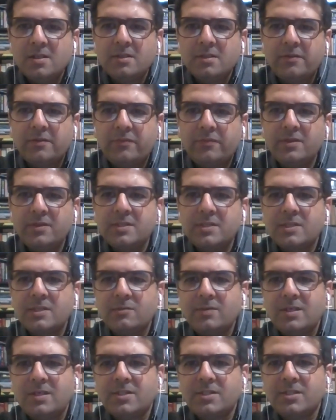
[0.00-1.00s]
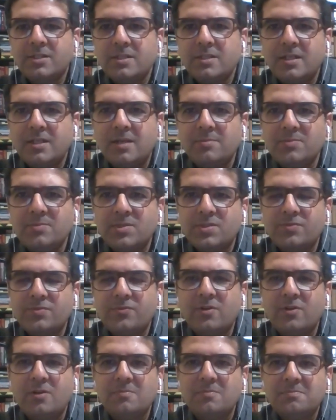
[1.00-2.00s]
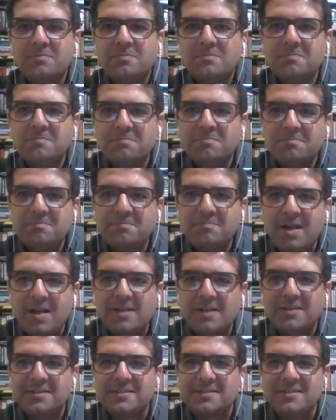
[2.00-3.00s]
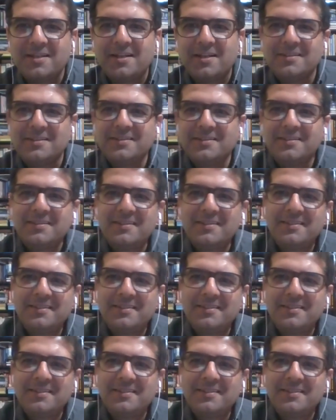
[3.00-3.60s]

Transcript: The first question comes from Pakistan,